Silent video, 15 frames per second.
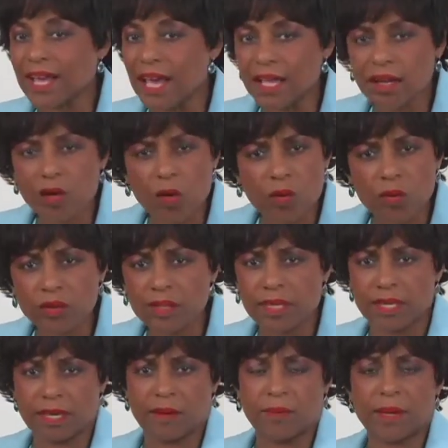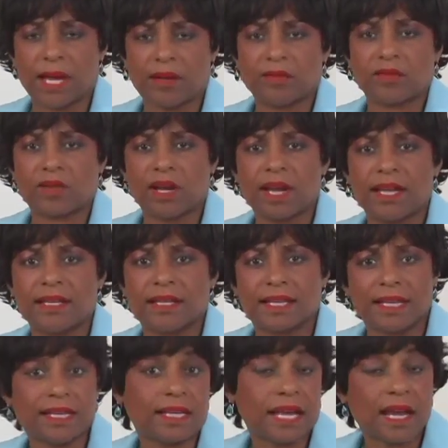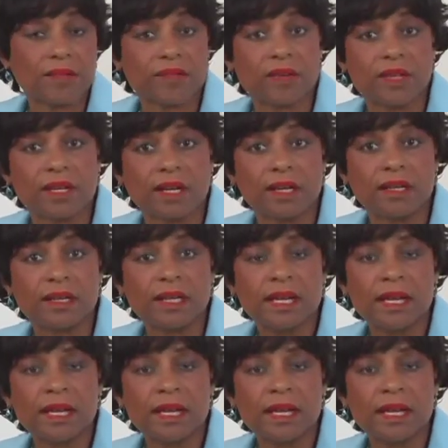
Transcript: not only about China in Africa,